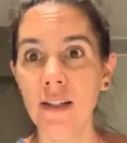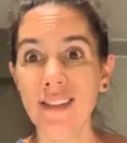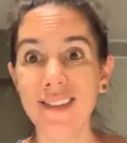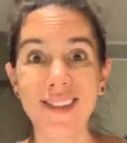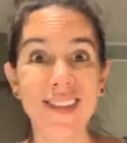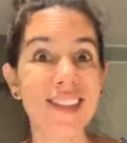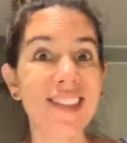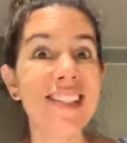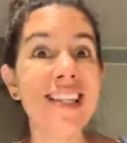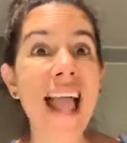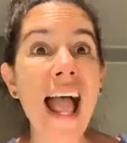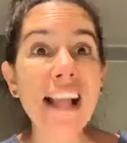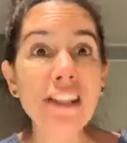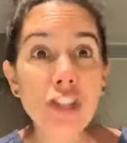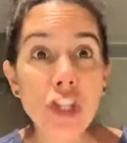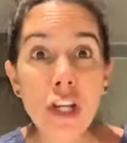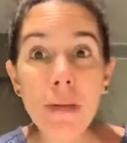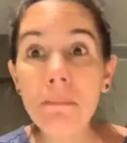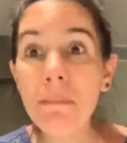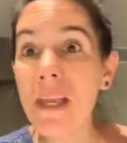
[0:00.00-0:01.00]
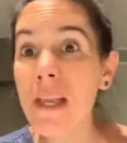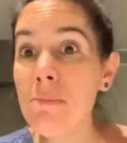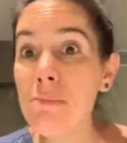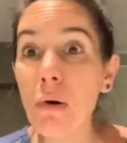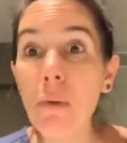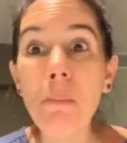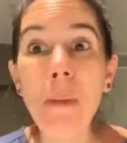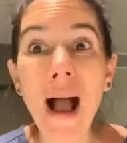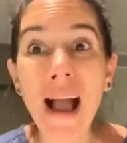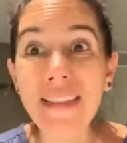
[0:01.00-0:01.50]
snatching
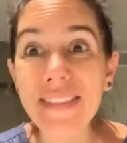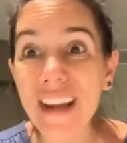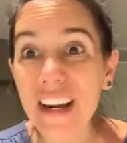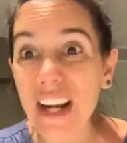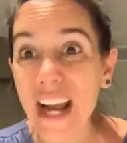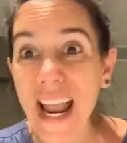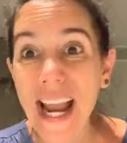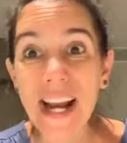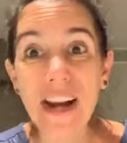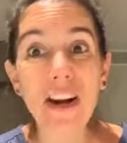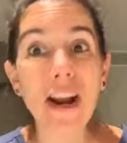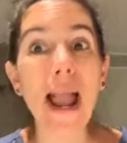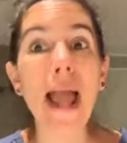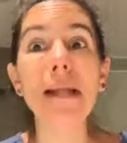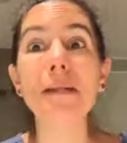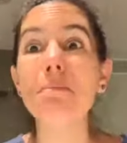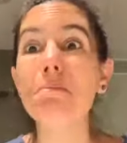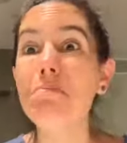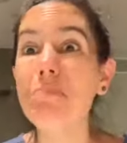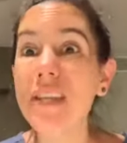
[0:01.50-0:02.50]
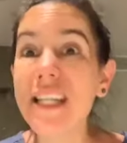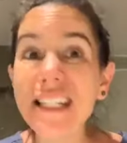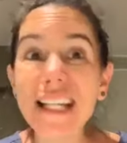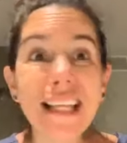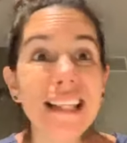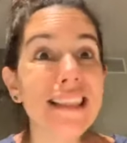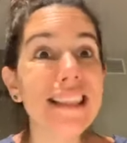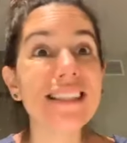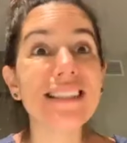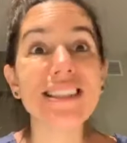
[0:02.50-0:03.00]
people by their hair and
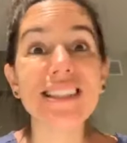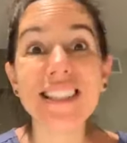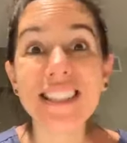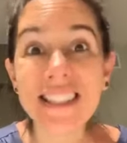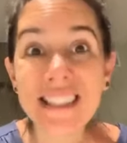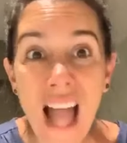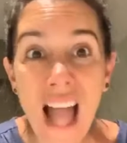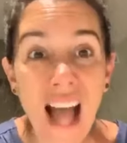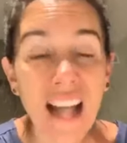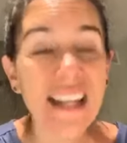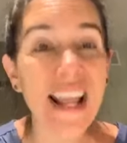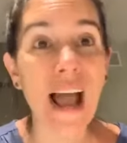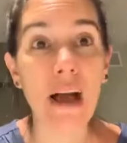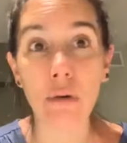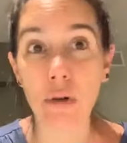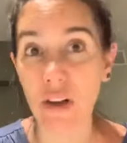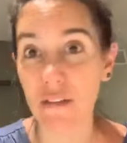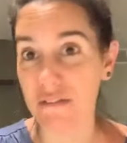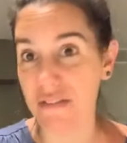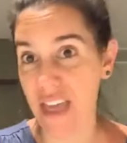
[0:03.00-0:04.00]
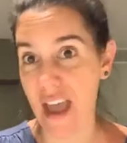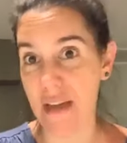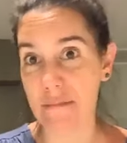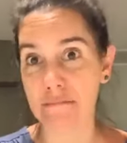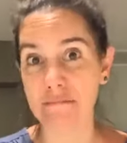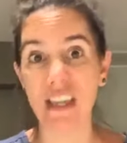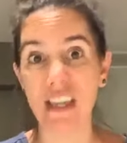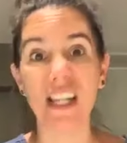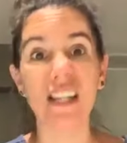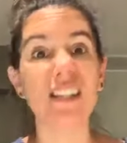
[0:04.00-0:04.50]
beating the snot out of them
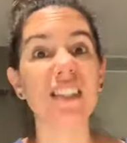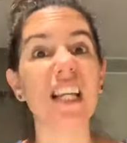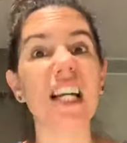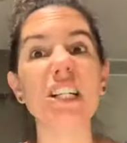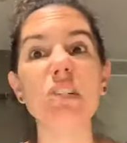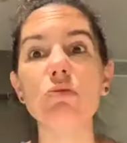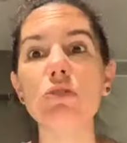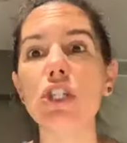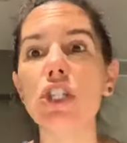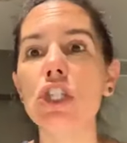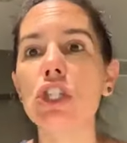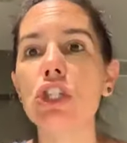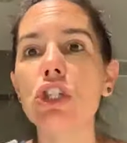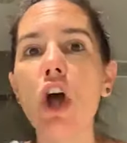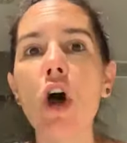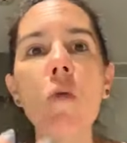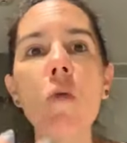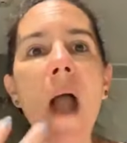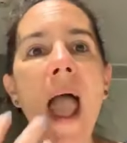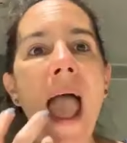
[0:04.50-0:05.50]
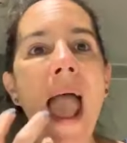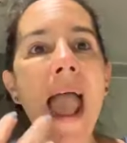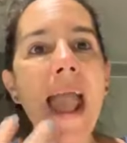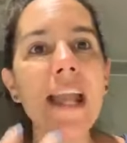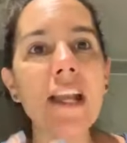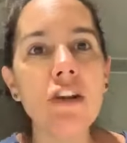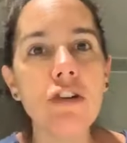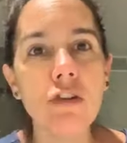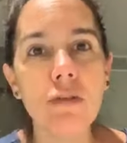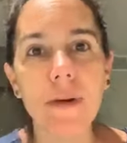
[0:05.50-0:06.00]
because I was so
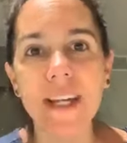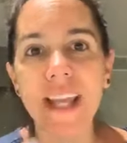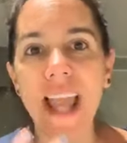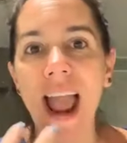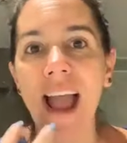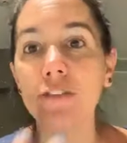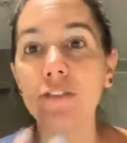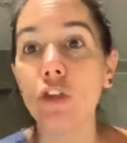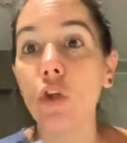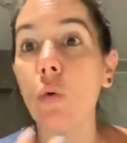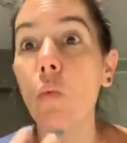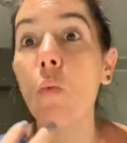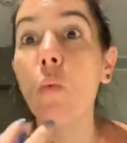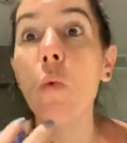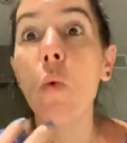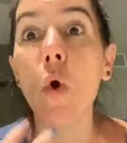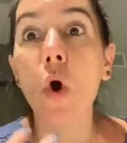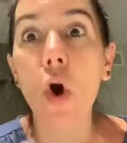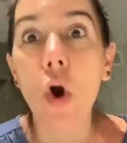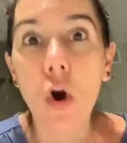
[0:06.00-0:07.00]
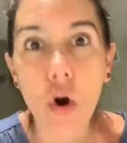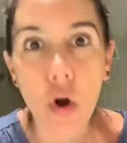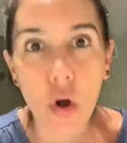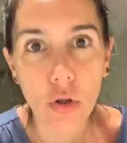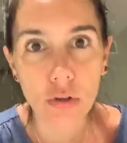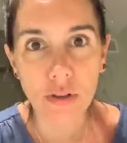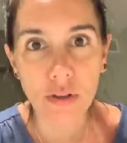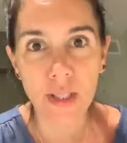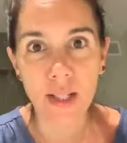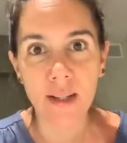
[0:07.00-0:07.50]
angry at the
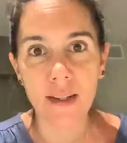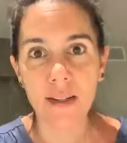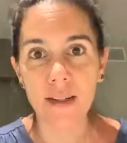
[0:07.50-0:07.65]
world.